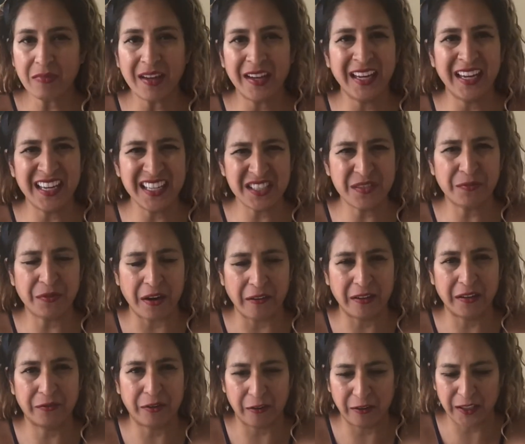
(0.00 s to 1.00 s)
it is
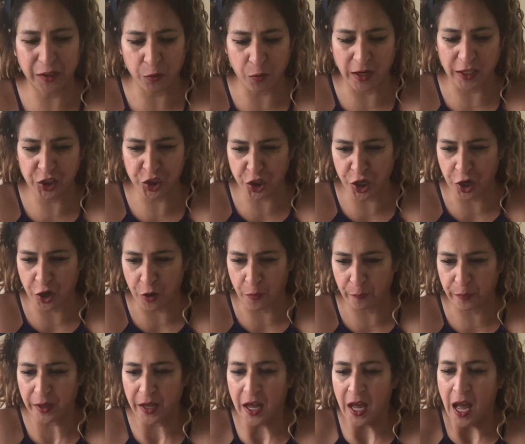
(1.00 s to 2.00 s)
very, very quite
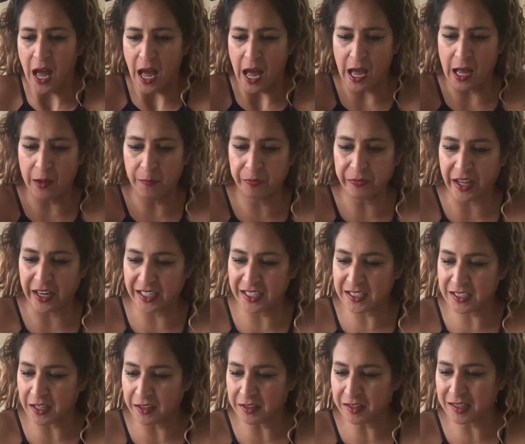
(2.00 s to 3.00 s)
sharp. And it
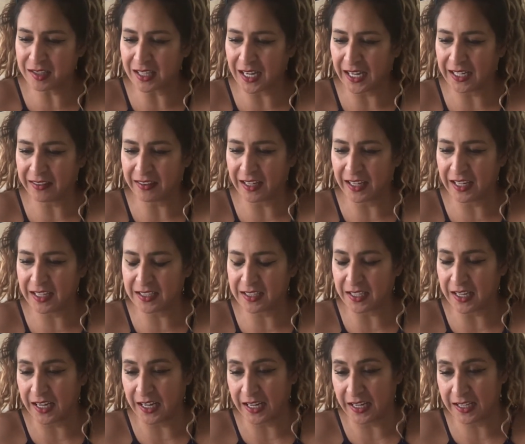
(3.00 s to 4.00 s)
does say that it
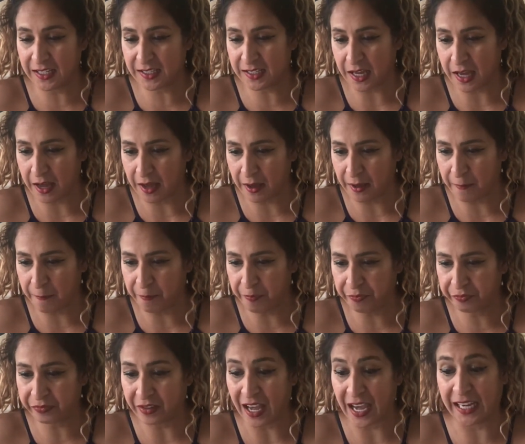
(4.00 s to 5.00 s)
is
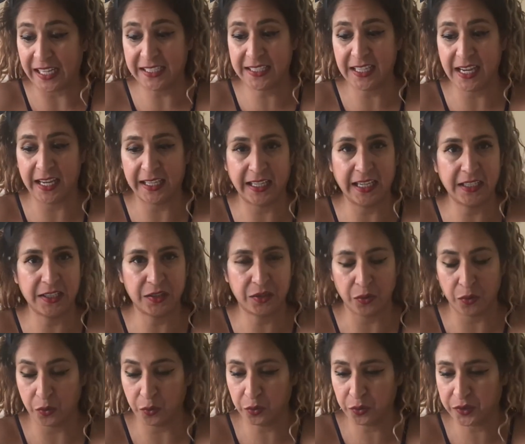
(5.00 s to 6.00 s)
a tangy
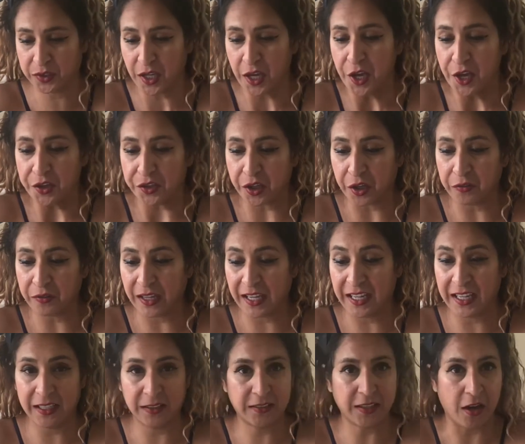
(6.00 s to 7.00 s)
sauce, so
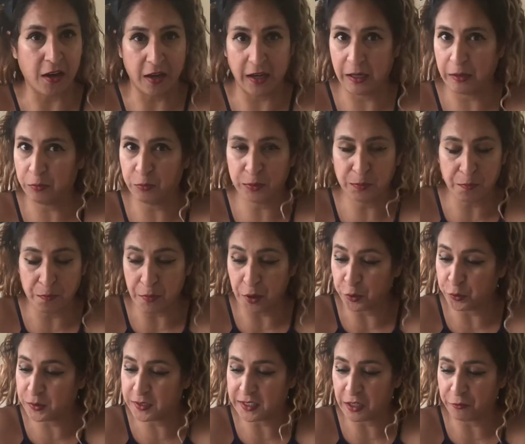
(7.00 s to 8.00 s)
it was
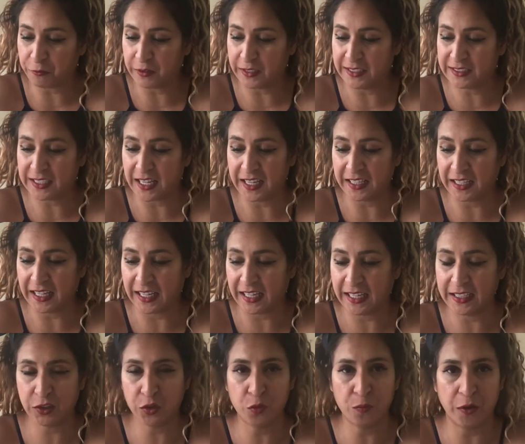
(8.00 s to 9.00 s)
most definitely tangy.
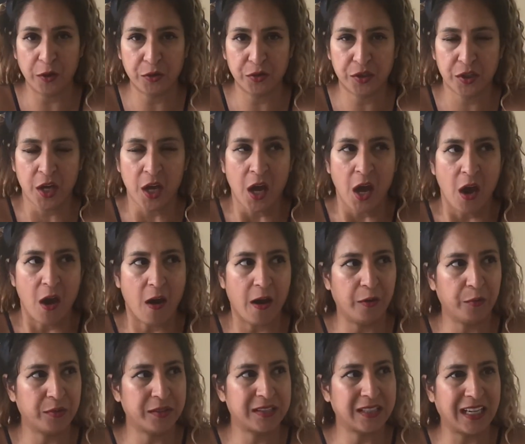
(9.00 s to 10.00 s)
It's almost, I
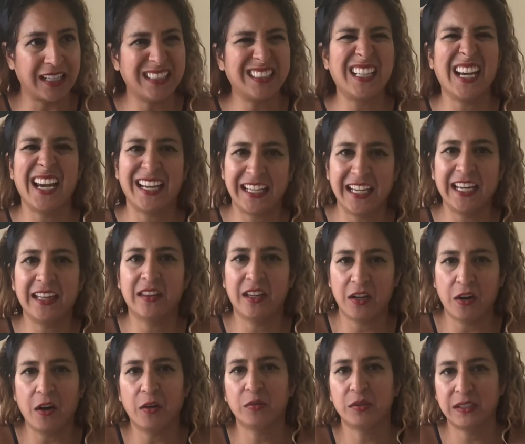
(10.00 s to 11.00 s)
would say, tangier than
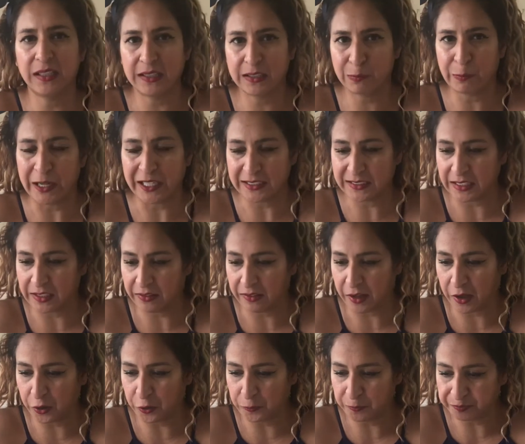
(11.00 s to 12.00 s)
I was expecting
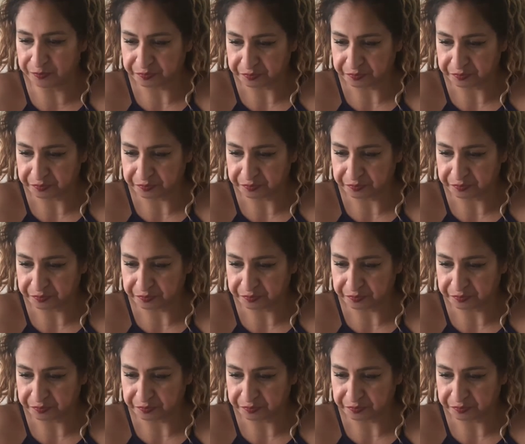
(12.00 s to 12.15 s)
though.